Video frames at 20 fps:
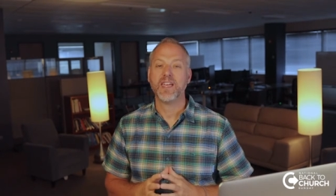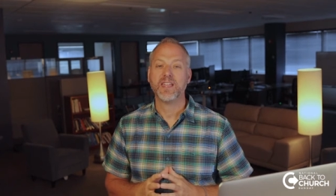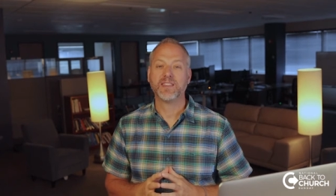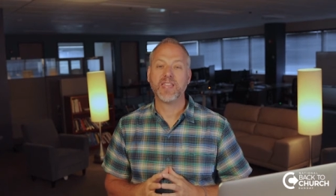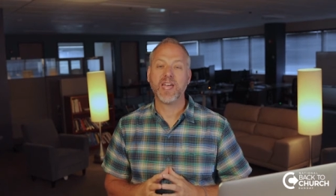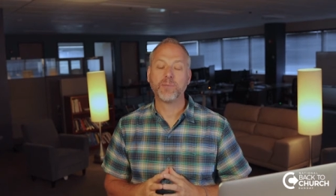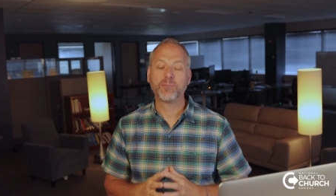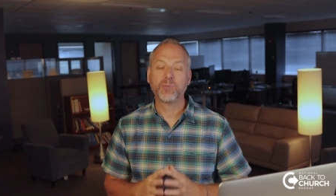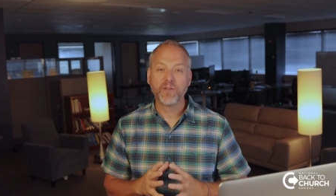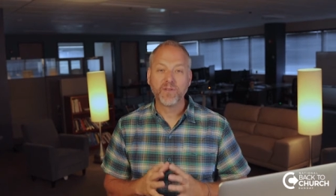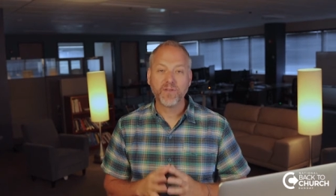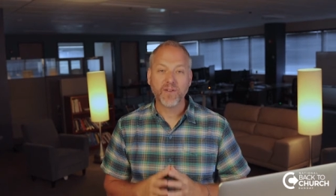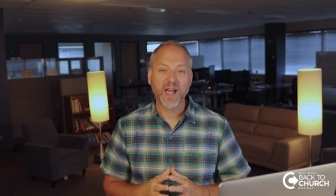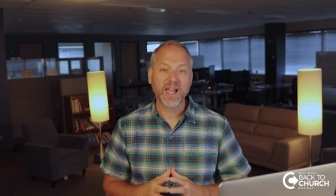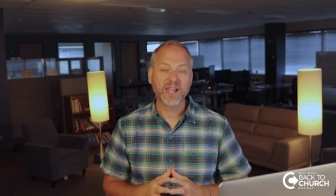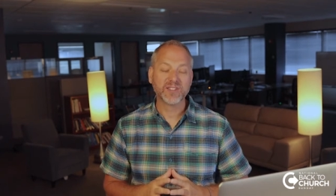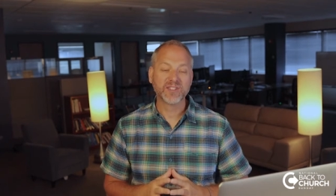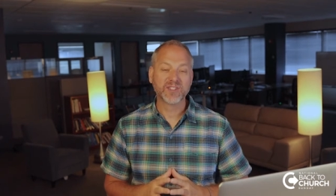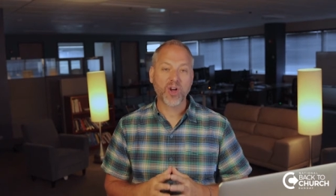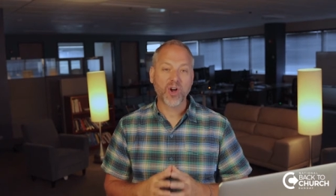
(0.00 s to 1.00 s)
that
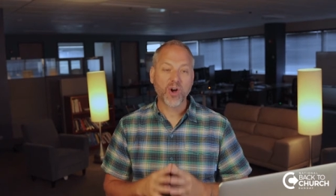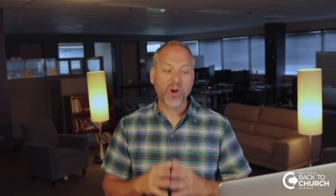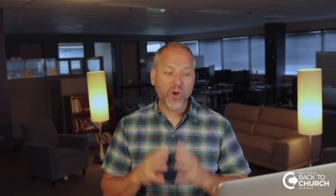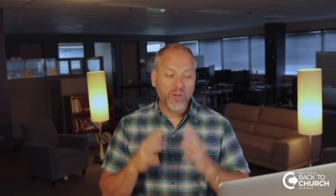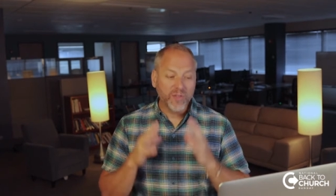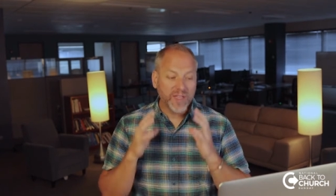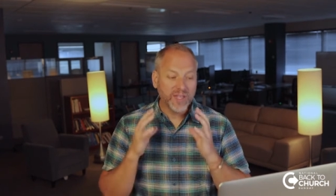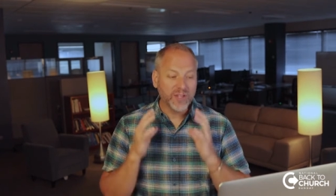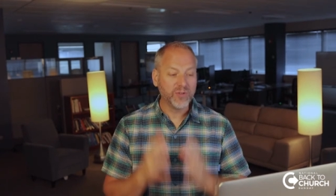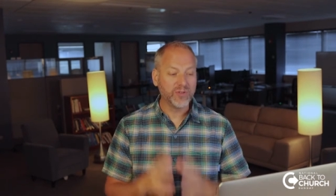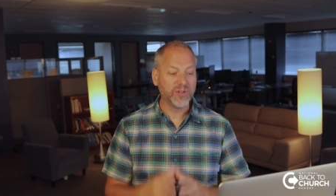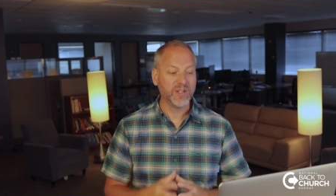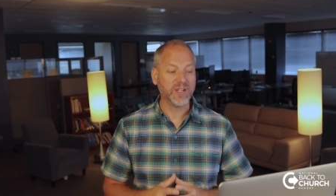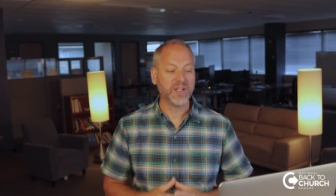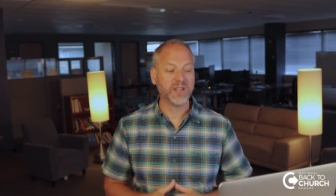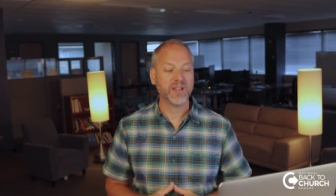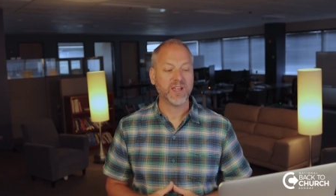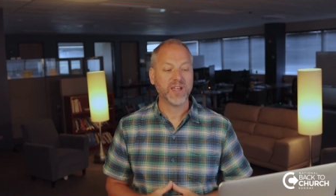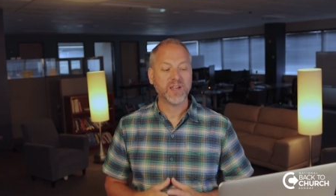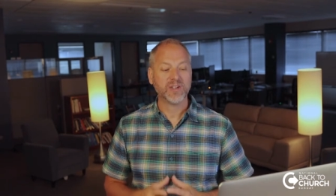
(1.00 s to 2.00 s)
provides all that you
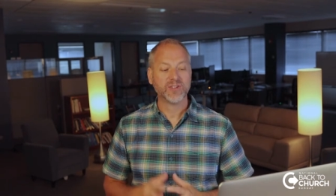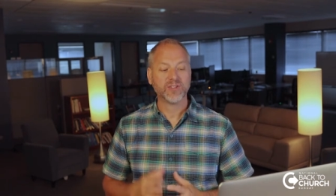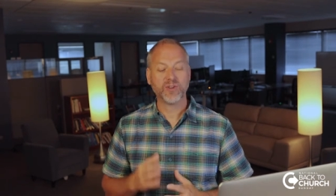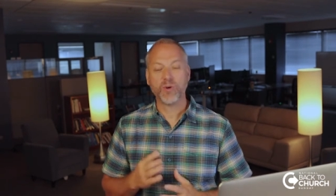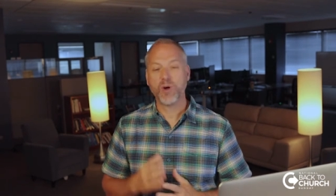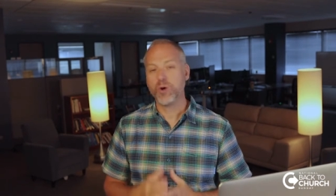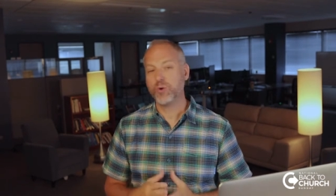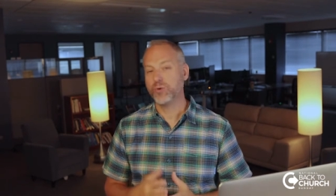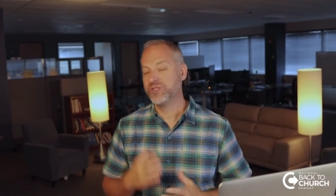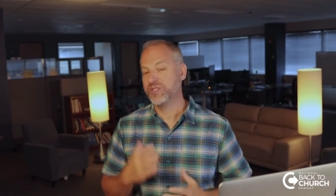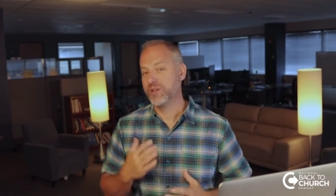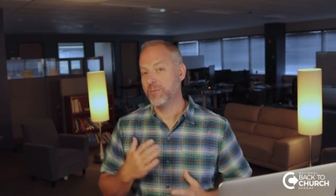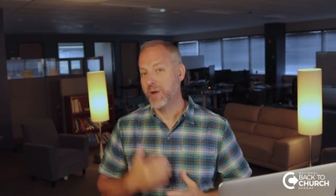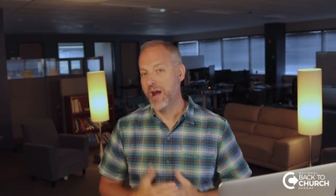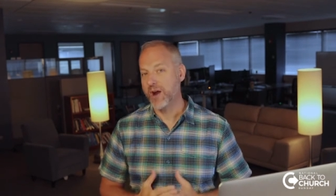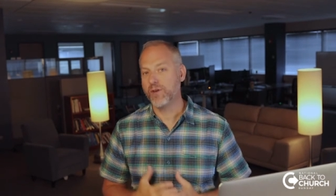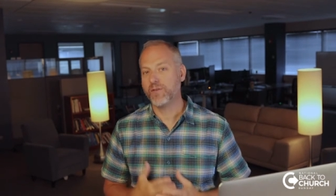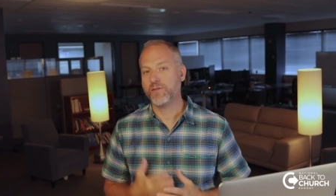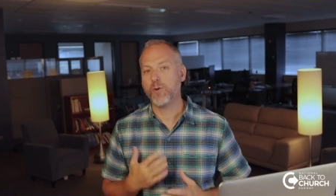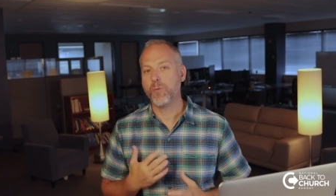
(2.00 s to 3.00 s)
need to host a
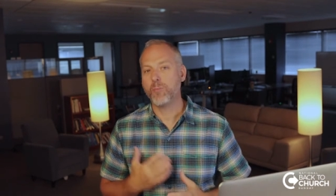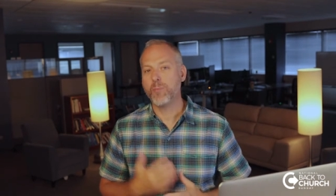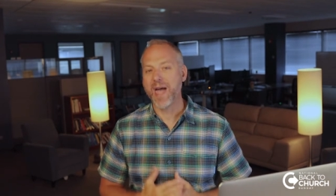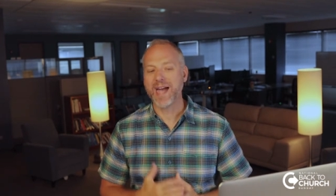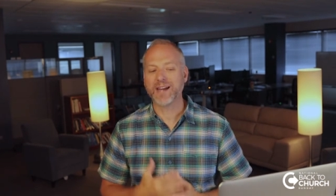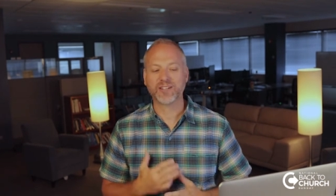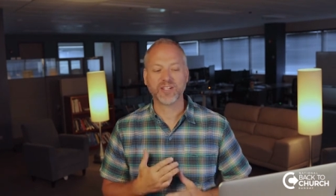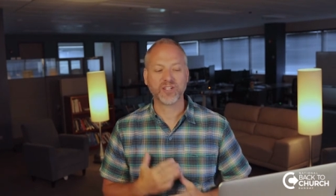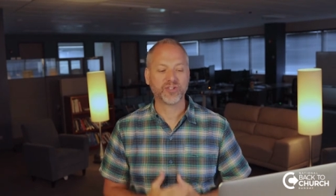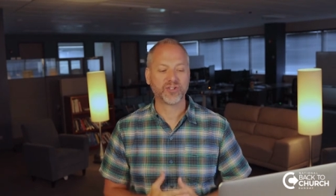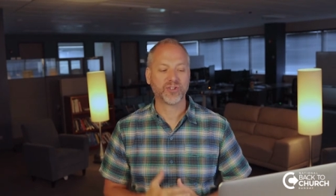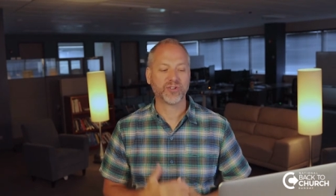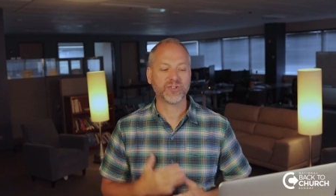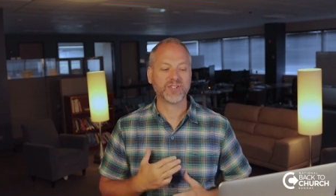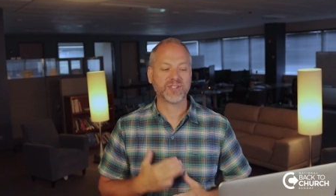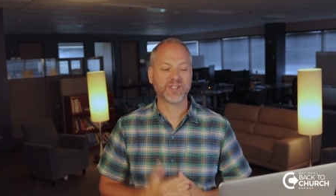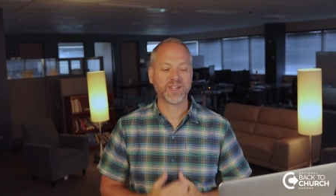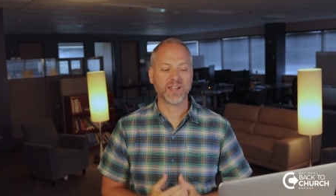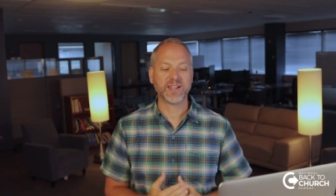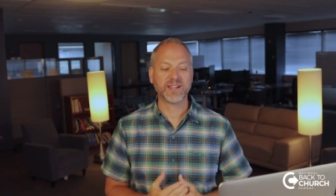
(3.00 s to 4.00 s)
powerful Back to
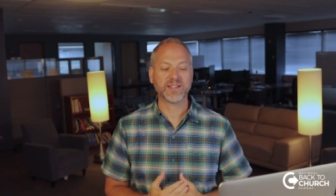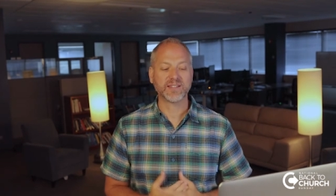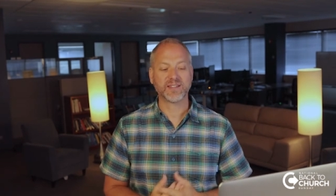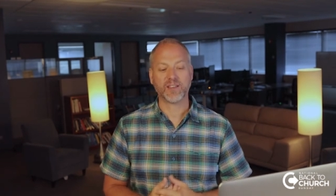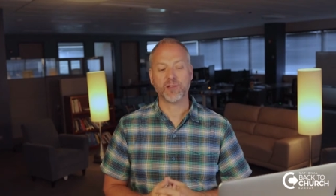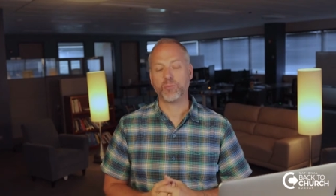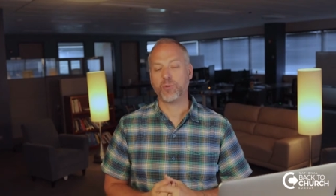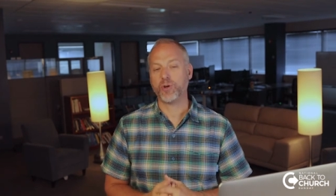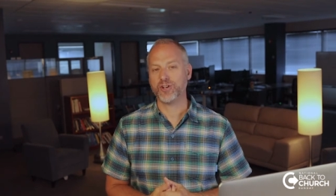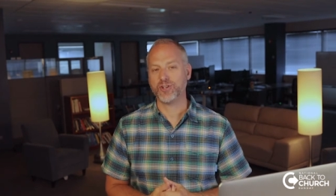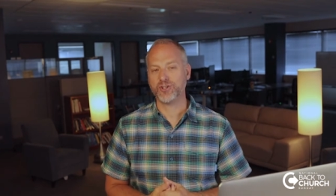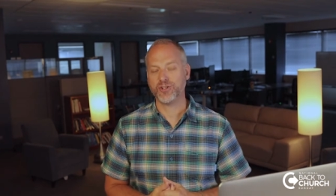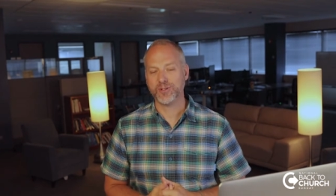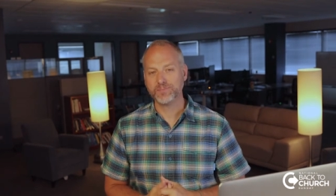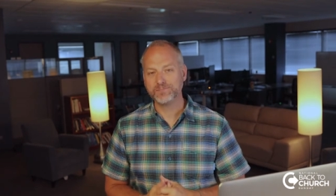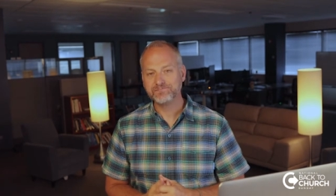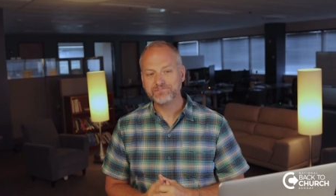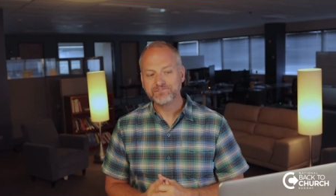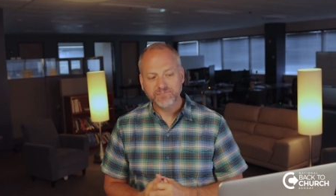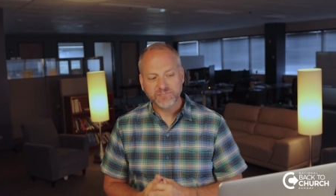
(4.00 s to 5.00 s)
Church Sunday celebration.